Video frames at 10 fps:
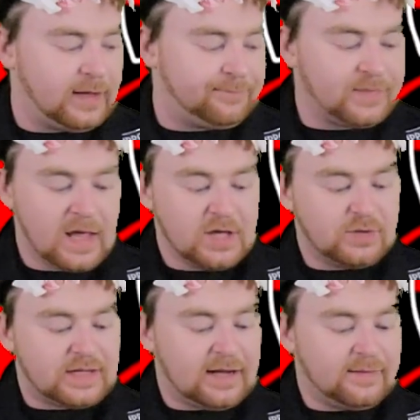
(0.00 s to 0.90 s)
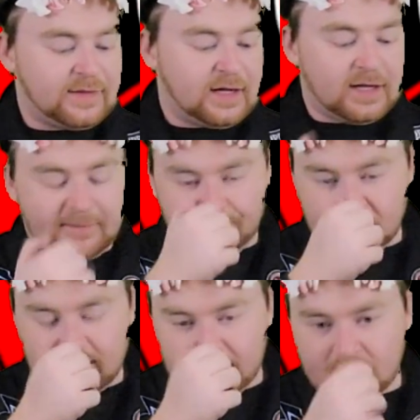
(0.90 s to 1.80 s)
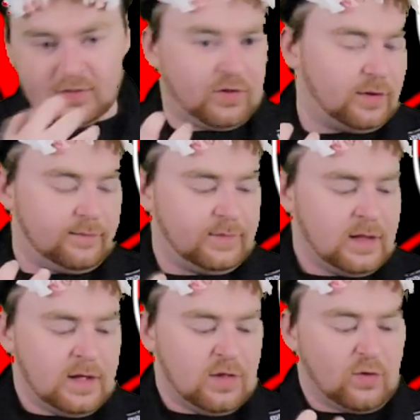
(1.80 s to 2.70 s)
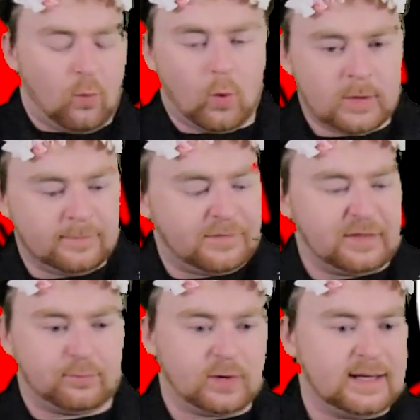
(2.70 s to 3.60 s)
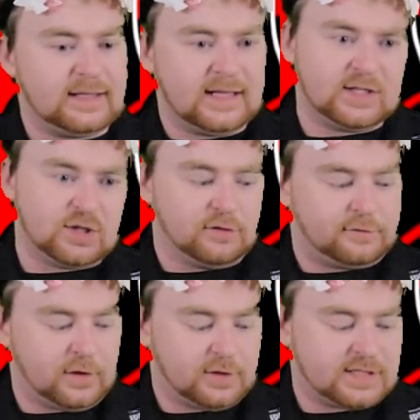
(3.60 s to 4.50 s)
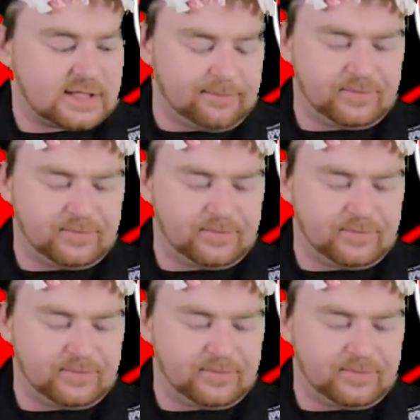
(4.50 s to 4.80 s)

Like you get the, um, you get the, the, the warmth of the brandy hits you first,